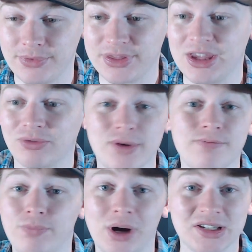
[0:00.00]

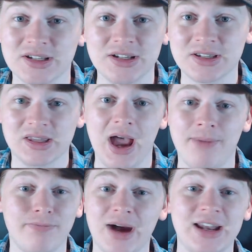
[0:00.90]
different buses
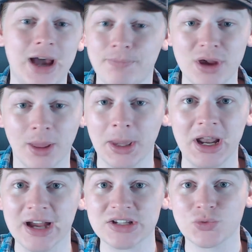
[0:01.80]
that might not be on the
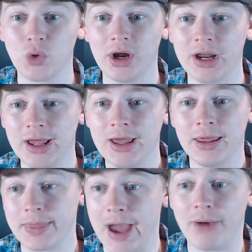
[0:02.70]
next one
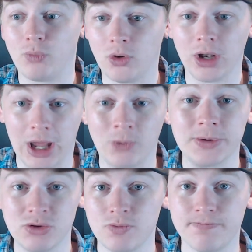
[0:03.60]
that will help
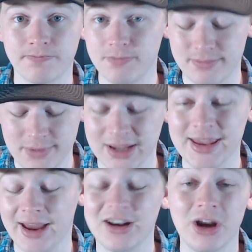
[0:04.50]
you,
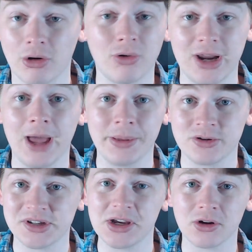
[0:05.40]
again, narrow down
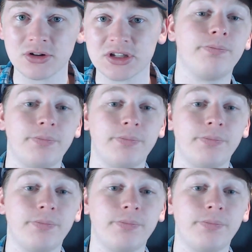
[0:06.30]
those years.